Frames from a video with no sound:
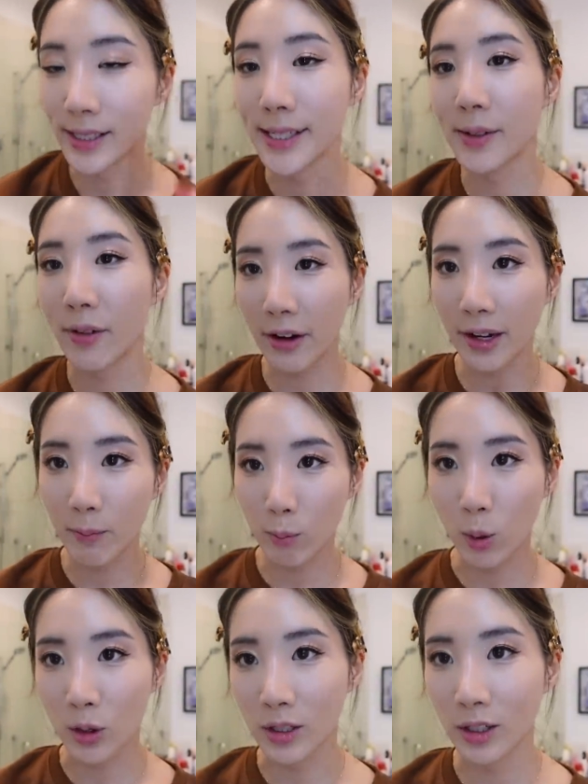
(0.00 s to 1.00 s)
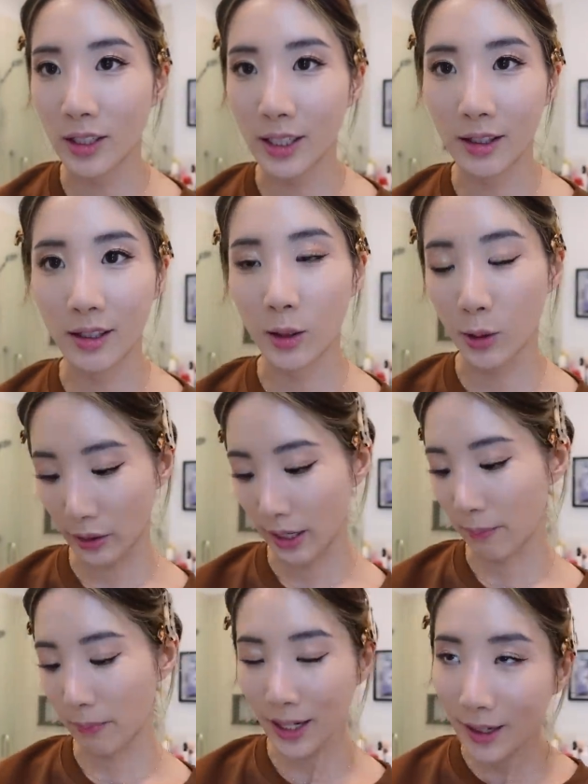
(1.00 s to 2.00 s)
This is very important in the
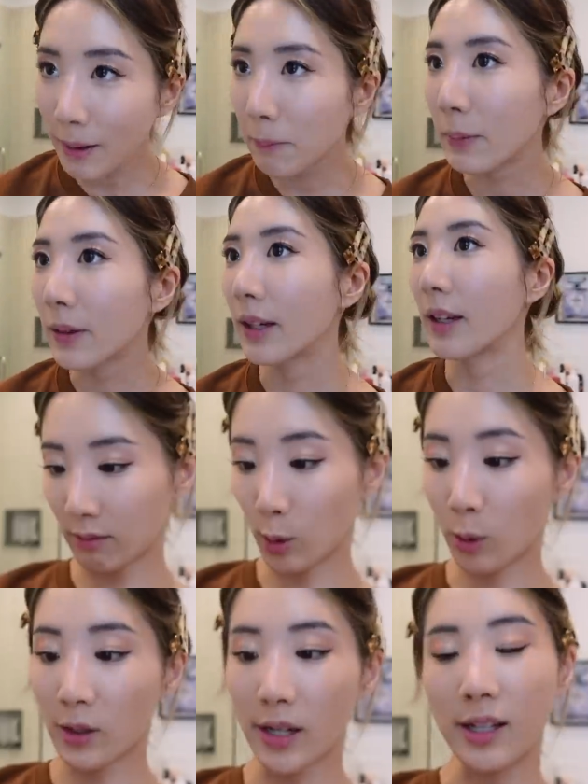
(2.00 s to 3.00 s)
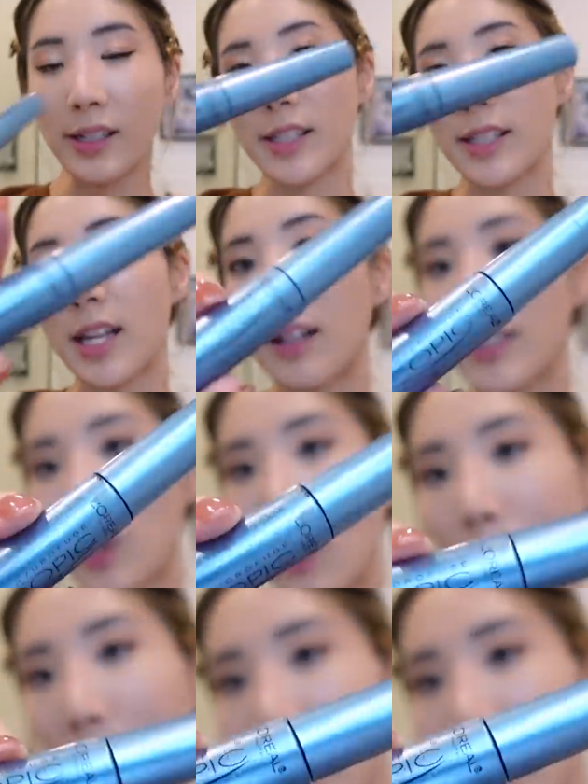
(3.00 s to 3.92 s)
Korean makeup. L'Oreal's telescoping